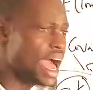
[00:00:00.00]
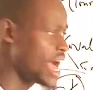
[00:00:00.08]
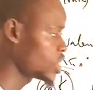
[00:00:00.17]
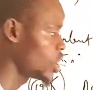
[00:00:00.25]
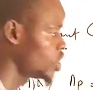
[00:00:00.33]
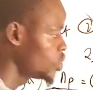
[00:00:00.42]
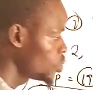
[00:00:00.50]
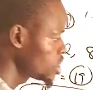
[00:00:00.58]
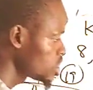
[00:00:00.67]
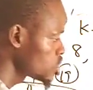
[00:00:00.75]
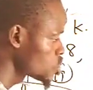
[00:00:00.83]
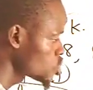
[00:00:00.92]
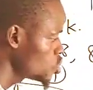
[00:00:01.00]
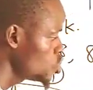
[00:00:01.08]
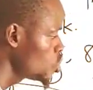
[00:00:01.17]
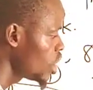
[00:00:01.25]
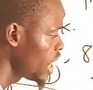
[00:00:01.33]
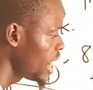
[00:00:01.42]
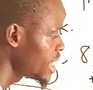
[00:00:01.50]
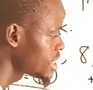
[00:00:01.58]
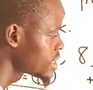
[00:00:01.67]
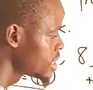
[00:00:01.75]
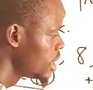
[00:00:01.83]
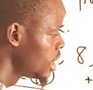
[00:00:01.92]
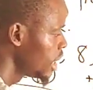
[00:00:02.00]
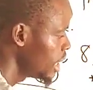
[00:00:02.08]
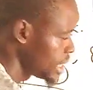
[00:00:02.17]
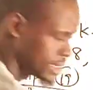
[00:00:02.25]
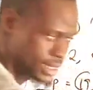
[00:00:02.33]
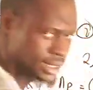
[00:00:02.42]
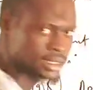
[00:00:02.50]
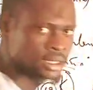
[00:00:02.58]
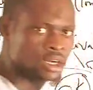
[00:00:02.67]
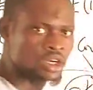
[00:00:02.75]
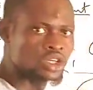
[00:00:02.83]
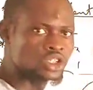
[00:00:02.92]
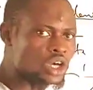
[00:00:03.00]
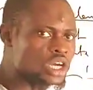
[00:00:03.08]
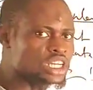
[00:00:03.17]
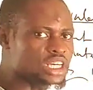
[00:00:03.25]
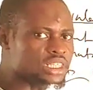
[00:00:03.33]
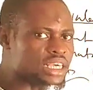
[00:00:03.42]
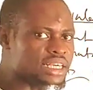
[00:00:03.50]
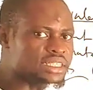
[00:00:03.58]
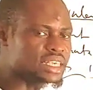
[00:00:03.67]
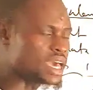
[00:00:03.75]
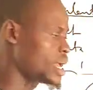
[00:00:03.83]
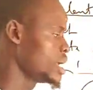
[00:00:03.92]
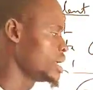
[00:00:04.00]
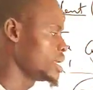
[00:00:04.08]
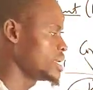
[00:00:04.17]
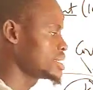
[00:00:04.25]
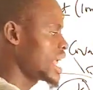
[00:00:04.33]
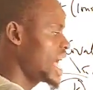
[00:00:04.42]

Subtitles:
Argon, which is 288. So in this case here, it